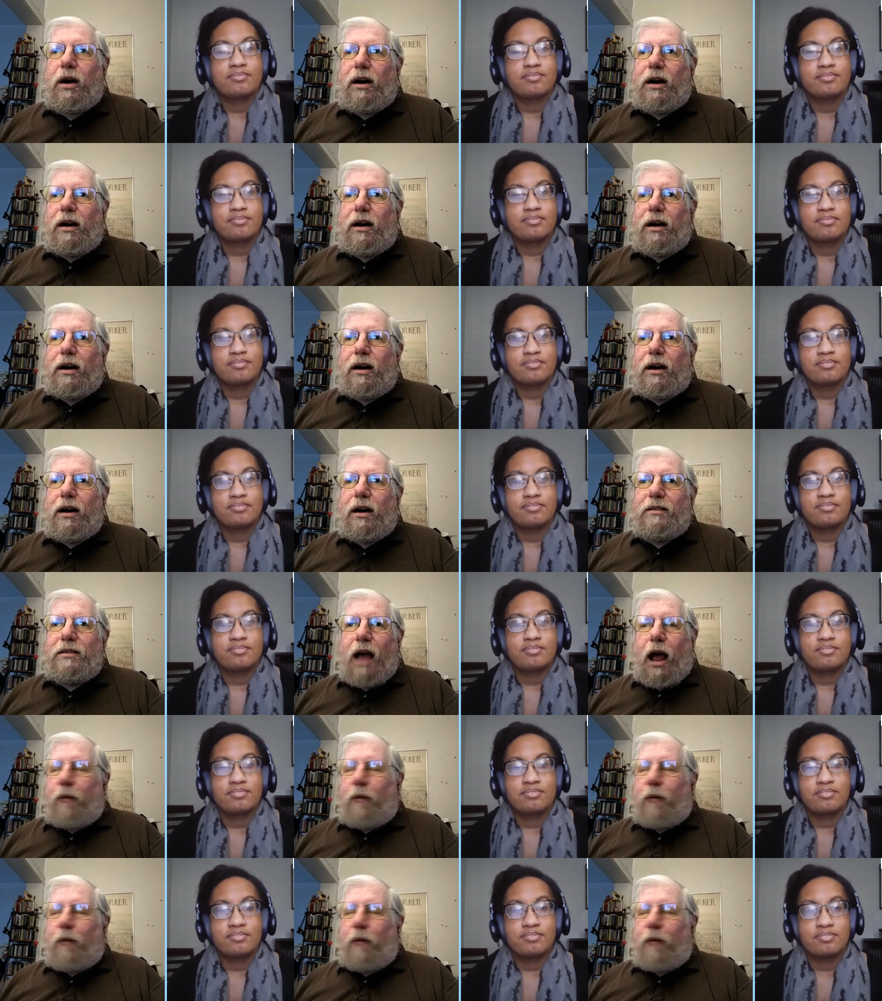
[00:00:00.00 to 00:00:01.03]
Speaker 1: I'm
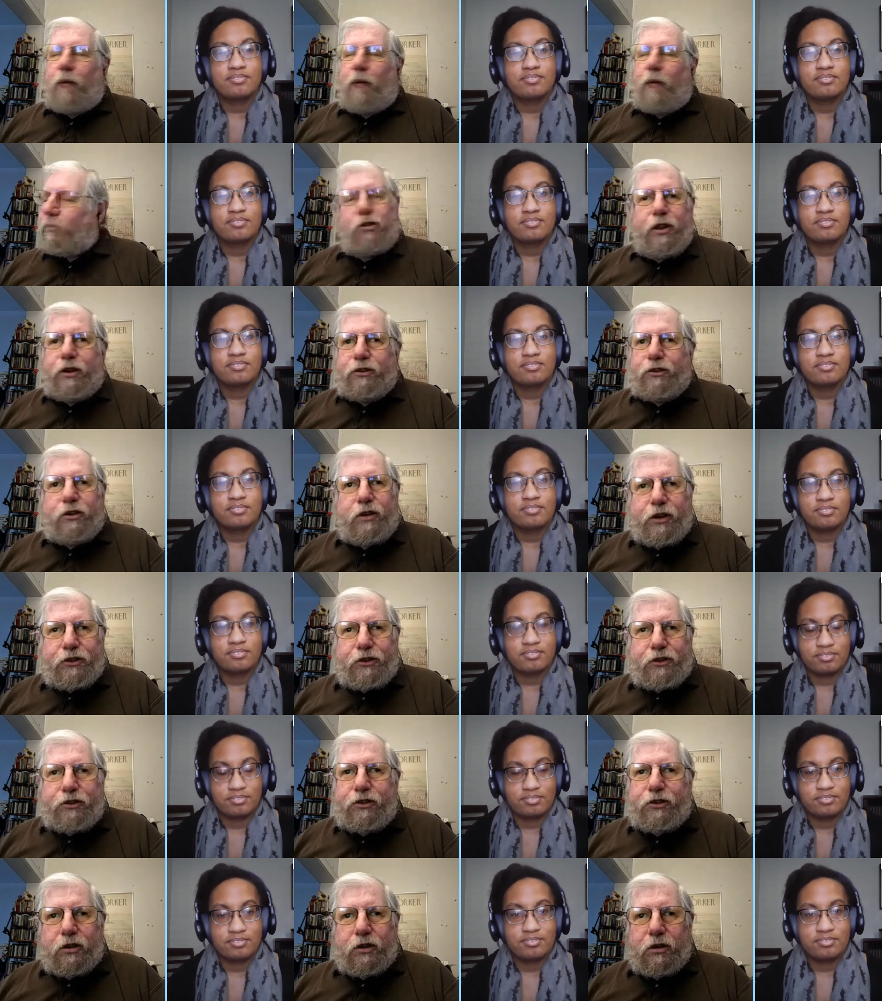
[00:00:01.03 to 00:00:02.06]
I'm sure there's a
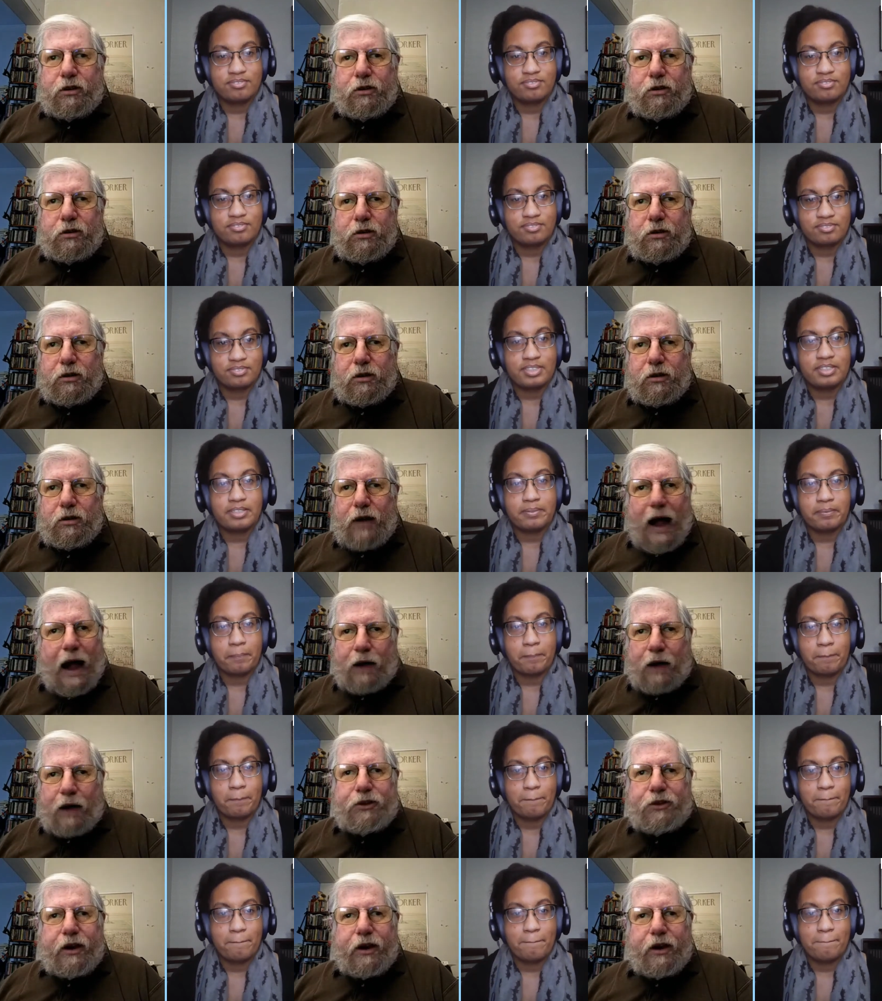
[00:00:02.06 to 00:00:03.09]
listener
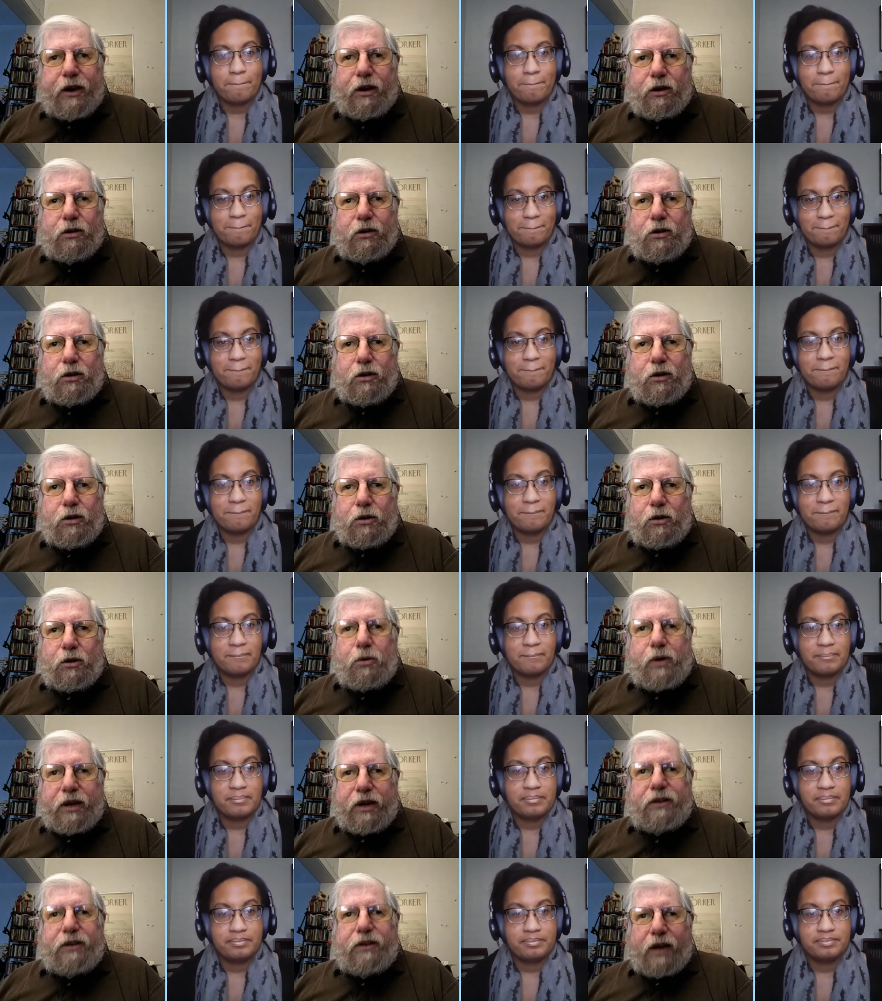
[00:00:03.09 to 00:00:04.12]
out there who mm-hmm.
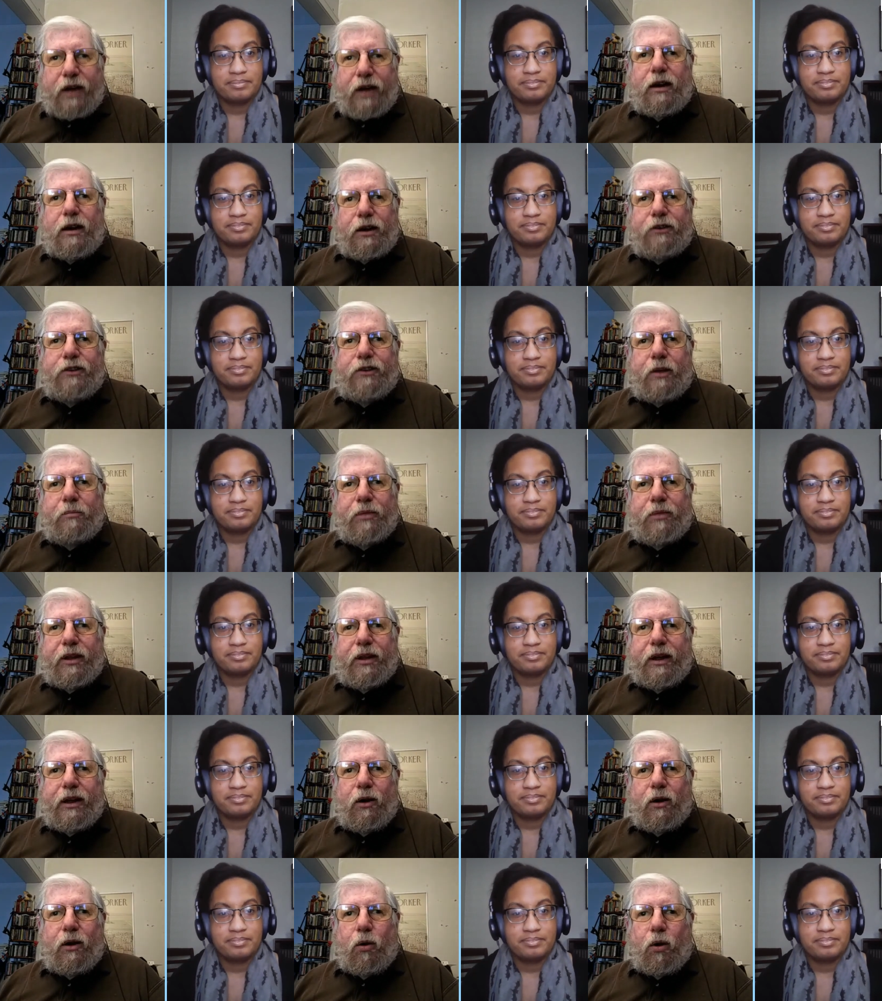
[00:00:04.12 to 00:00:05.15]
can tell us
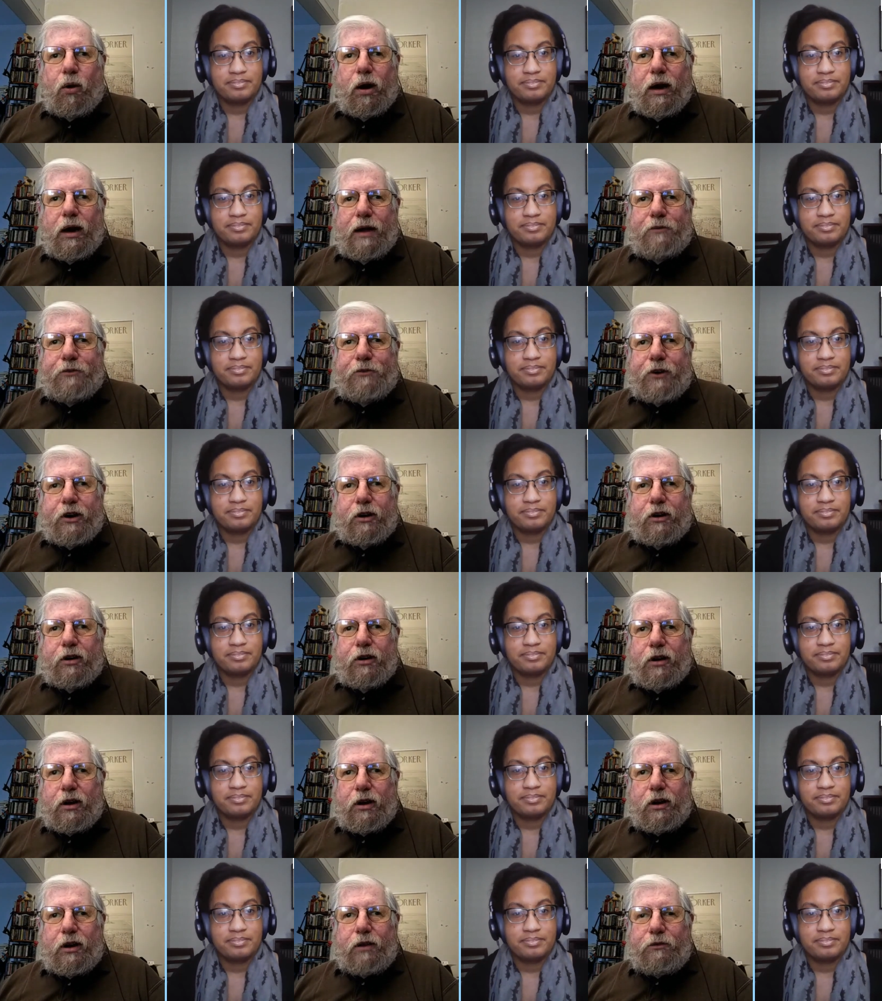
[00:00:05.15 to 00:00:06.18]
something, or if you're
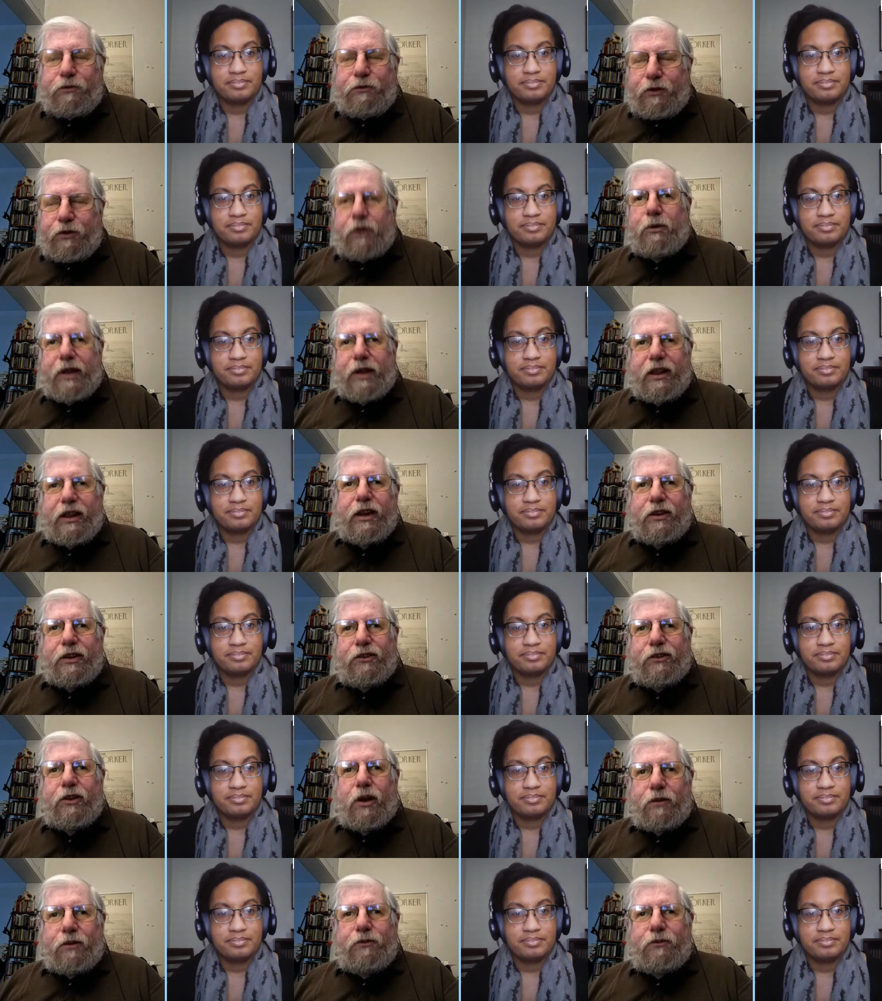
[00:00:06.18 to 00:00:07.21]
viewing this
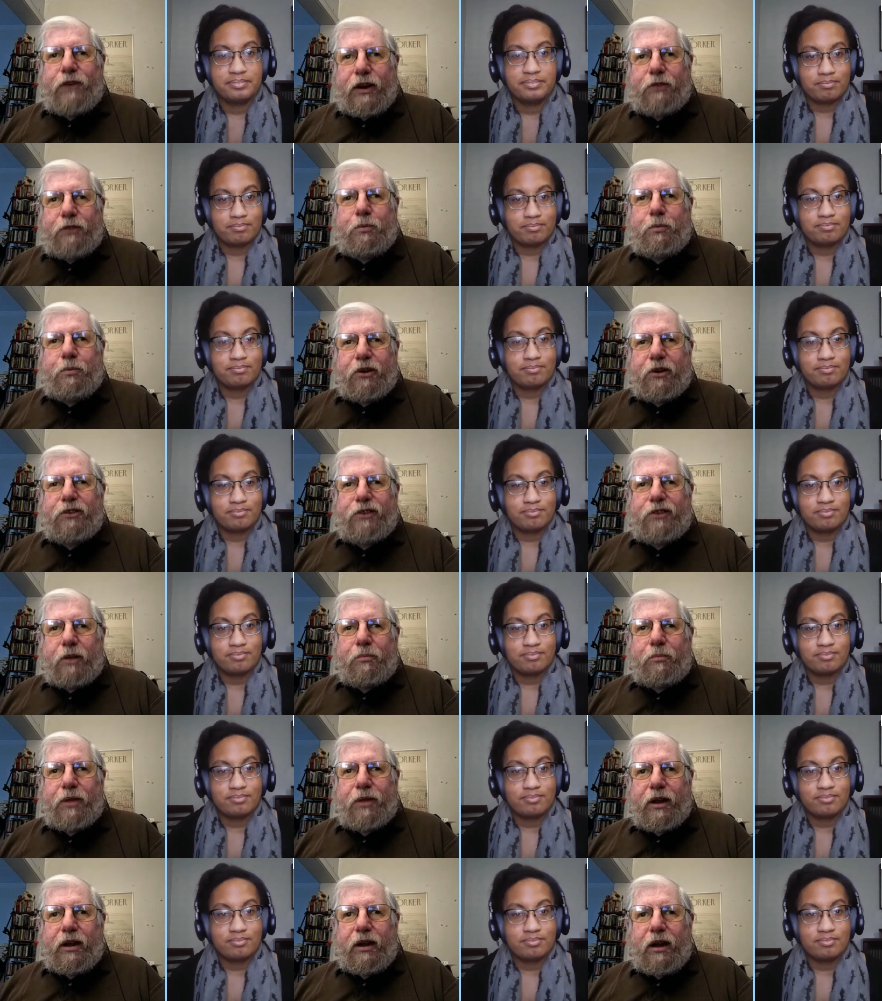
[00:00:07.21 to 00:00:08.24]
on Facebook or
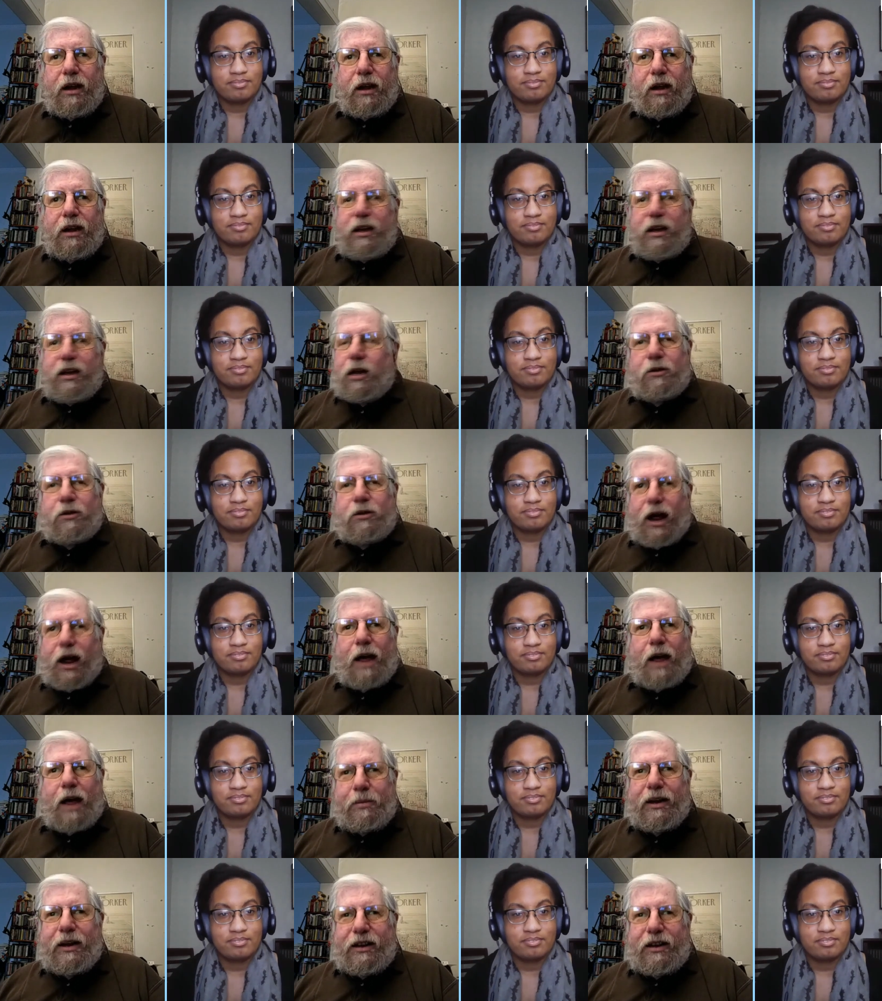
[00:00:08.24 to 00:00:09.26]
something, you know, type
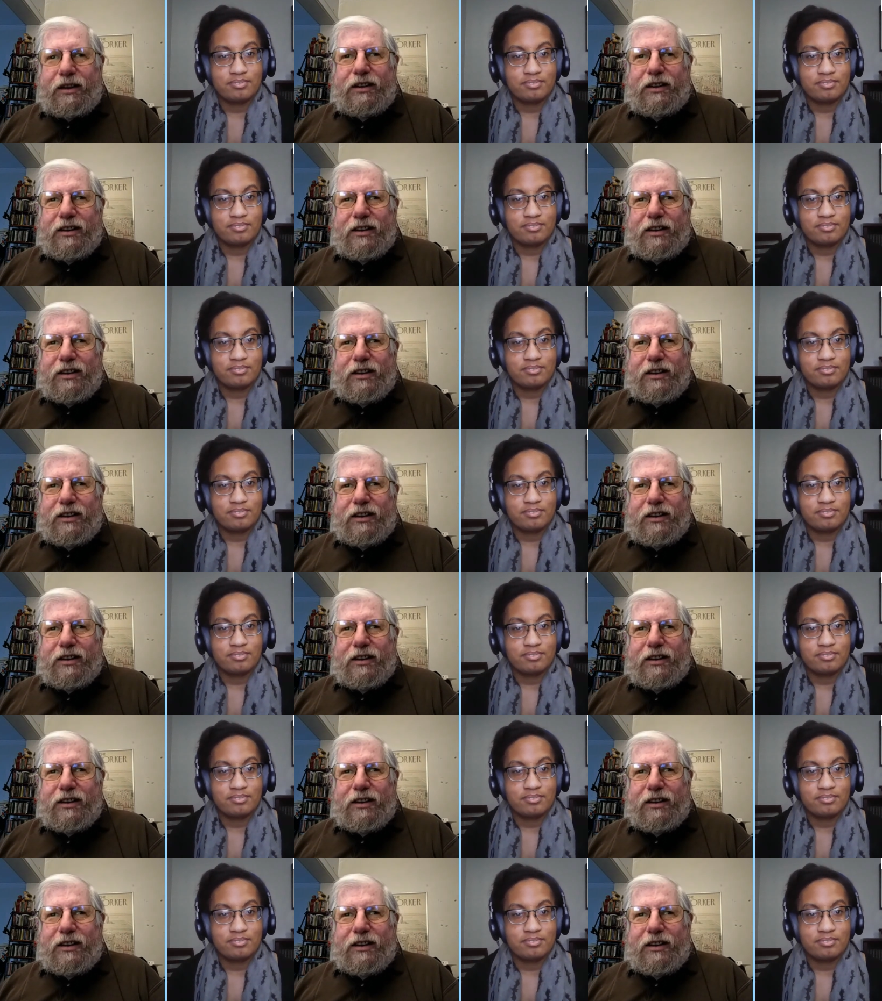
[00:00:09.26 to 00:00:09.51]
in